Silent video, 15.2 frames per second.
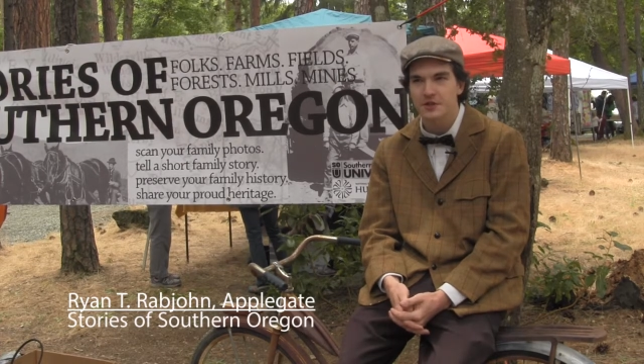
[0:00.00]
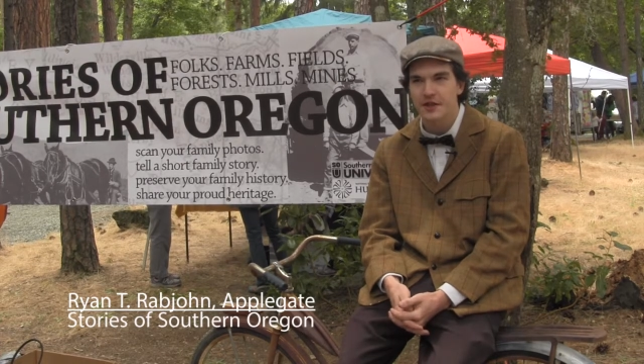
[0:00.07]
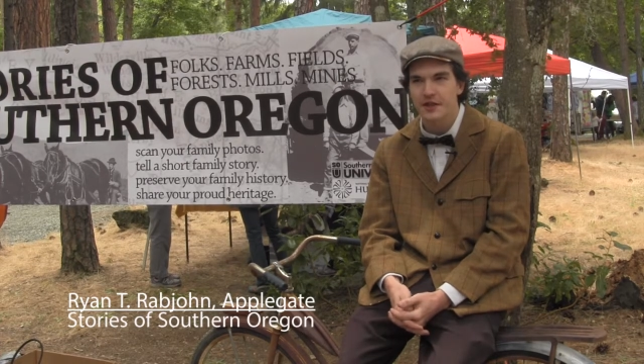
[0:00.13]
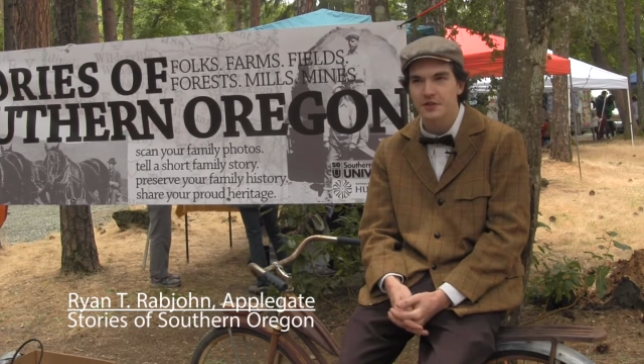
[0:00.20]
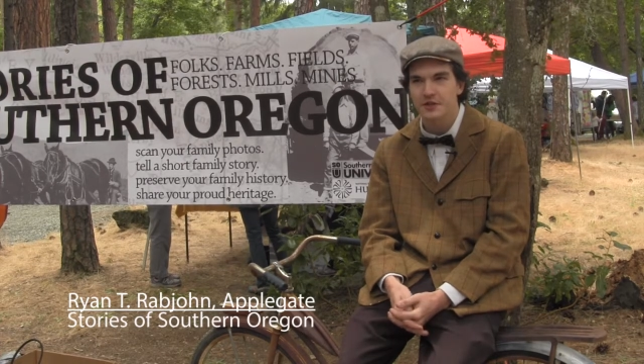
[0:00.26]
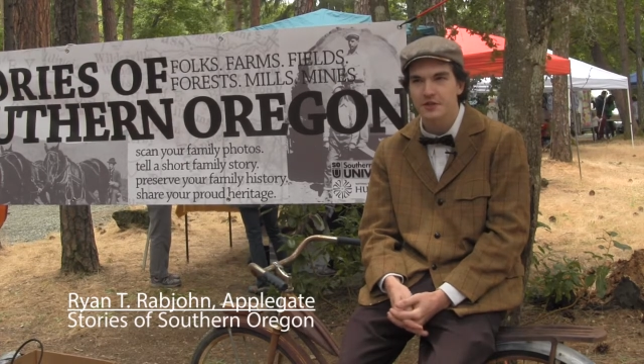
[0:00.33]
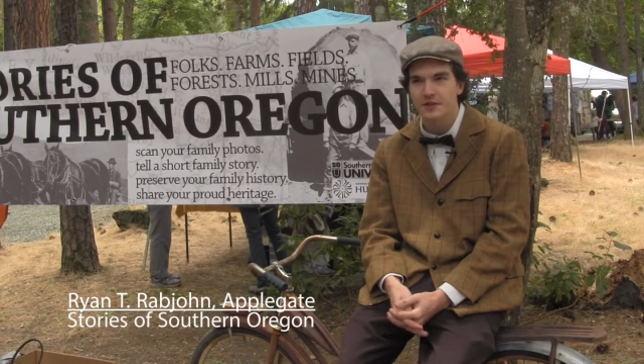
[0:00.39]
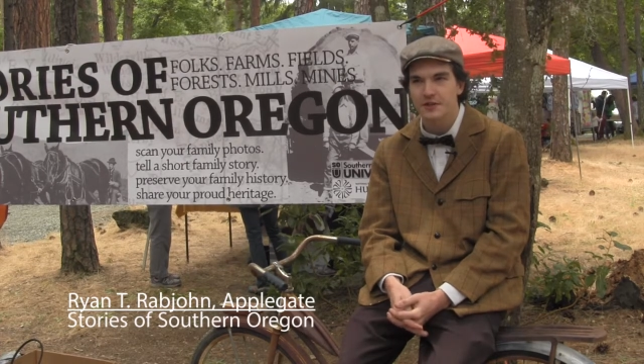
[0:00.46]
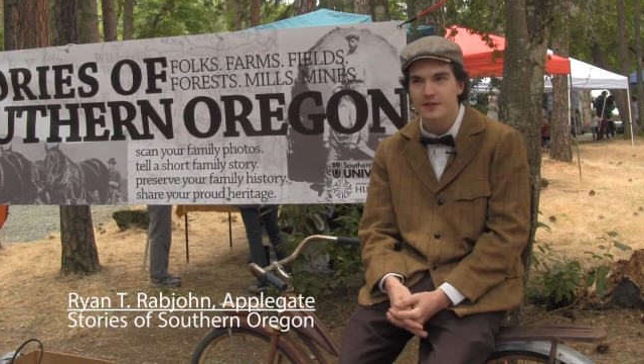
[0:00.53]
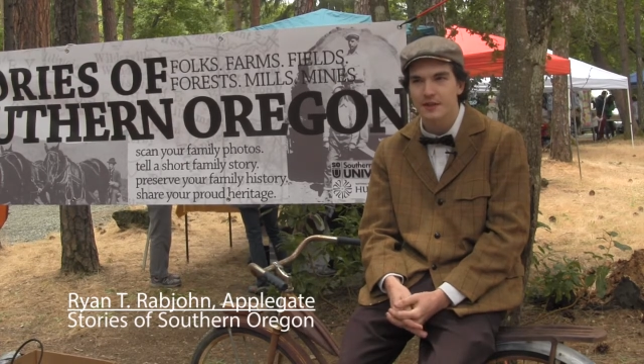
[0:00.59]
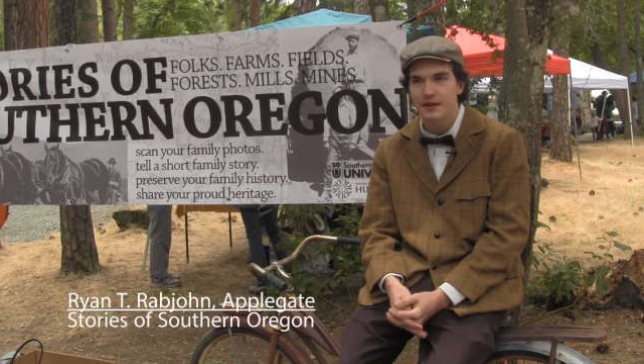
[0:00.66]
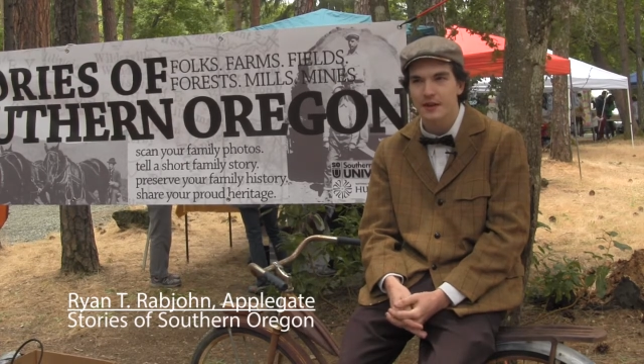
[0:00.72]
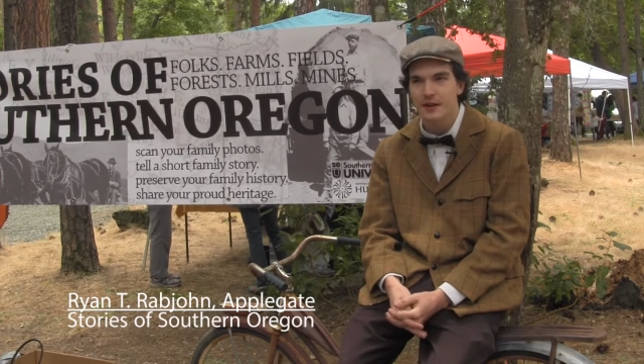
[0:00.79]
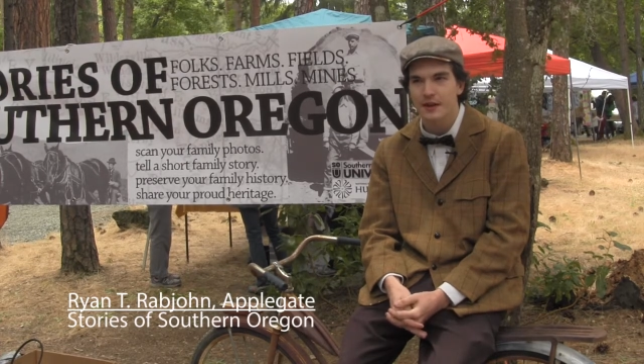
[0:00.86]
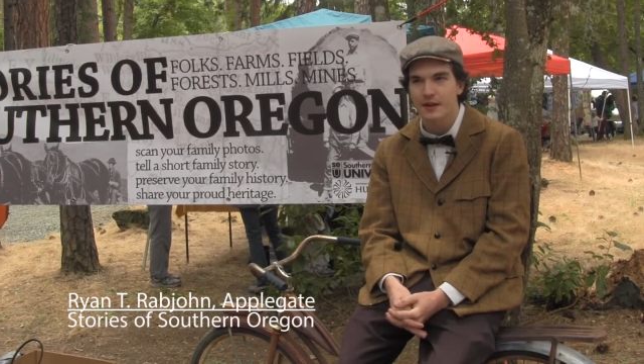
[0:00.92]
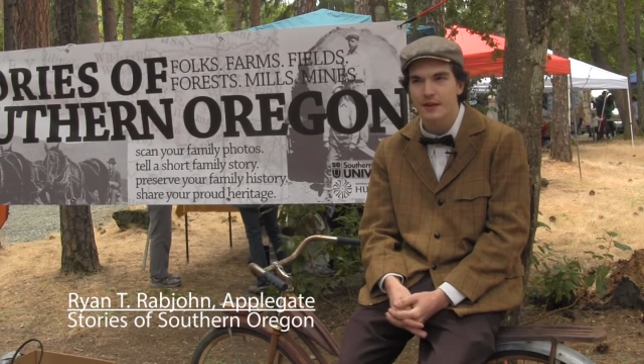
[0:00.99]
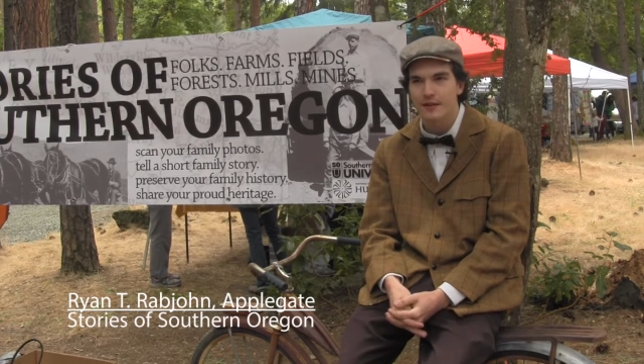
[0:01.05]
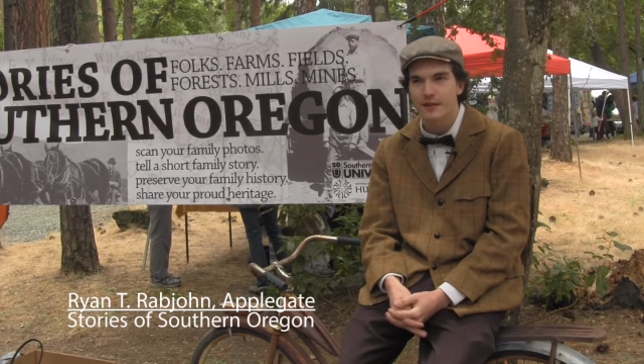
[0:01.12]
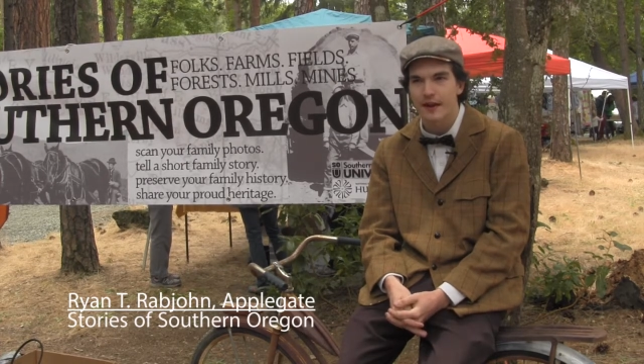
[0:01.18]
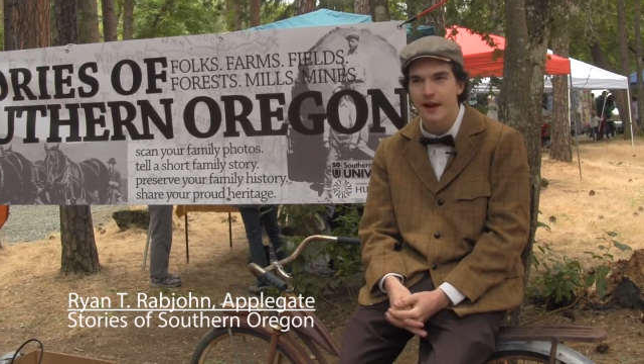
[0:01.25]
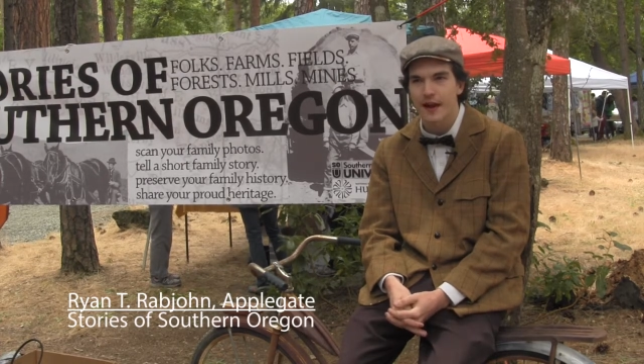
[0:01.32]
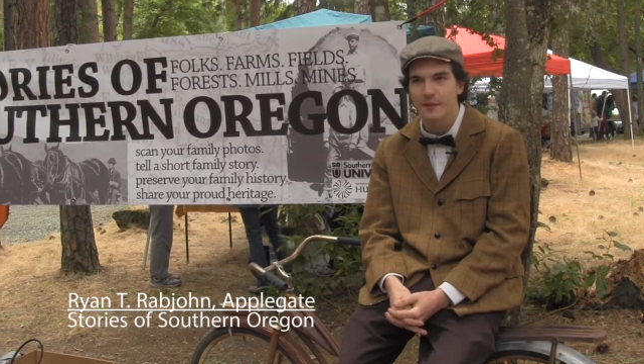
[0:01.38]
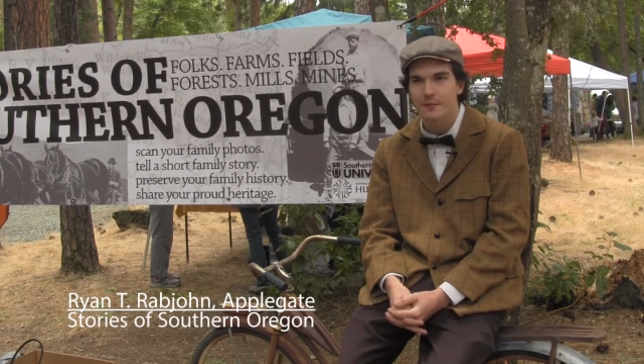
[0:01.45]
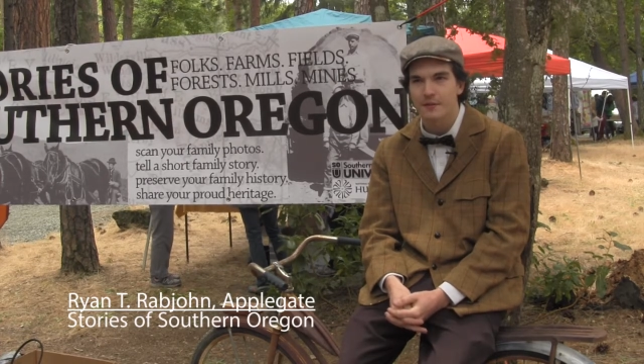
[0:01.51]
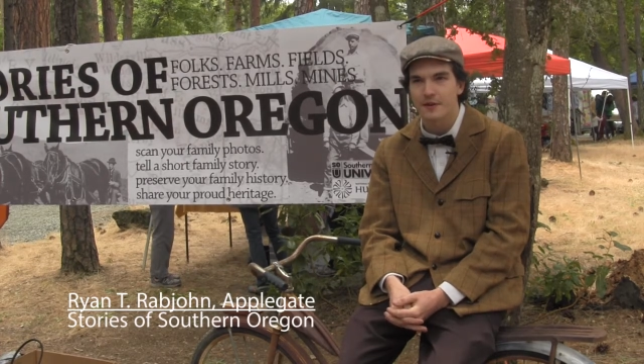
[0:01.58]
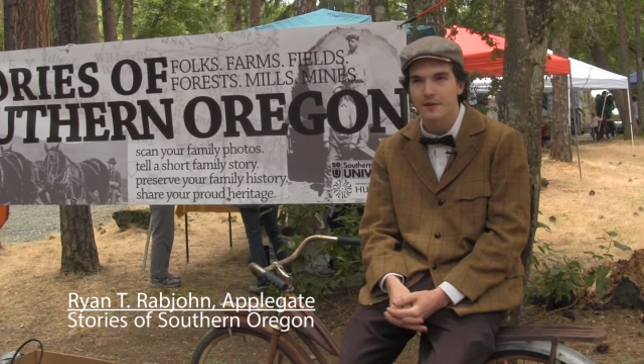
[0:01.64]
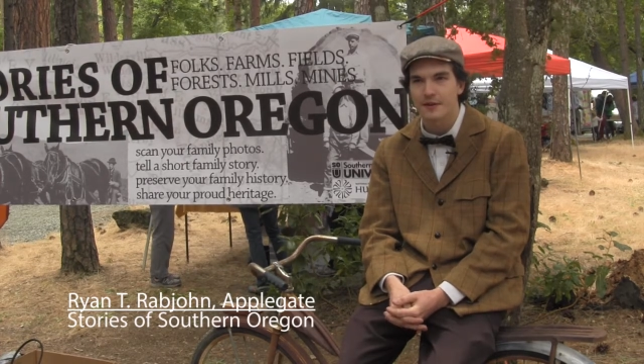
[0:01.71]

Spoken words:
changes that happened,